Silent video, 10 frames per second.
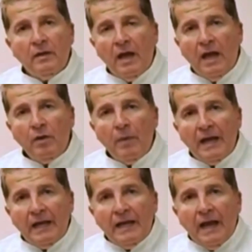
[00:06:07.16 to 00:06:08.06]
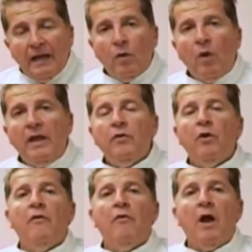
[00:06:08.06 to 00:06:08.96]
And you make it again and wait
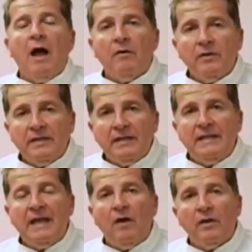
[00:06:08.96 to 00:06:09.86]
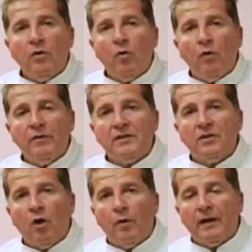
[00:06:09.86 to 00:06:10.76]
3 or 4 hours to see how the growth is
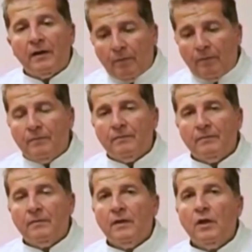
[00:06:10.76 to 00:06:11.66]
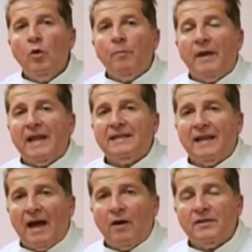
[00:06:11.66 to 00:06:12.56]
going. You place
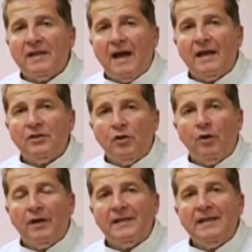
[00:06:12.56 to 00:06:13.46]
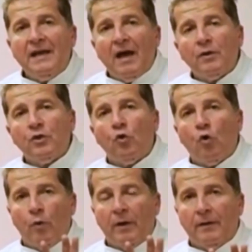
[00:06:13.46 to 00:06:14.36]
it outside so you can see how it's
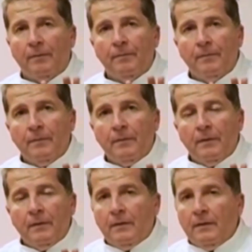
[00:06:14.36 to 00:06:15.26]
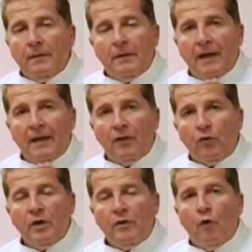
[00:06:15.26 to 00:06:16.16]
growing. And in
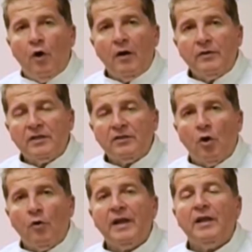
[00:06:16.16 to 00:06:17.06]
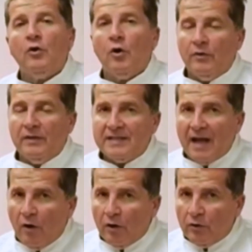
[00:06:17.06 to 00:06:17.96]
3 or 4 hours, it's already grown, the
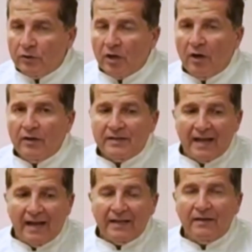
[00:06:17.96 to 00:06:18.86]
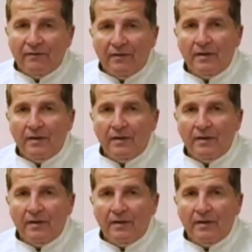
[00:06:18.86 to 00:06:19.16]
sourdough starter is active.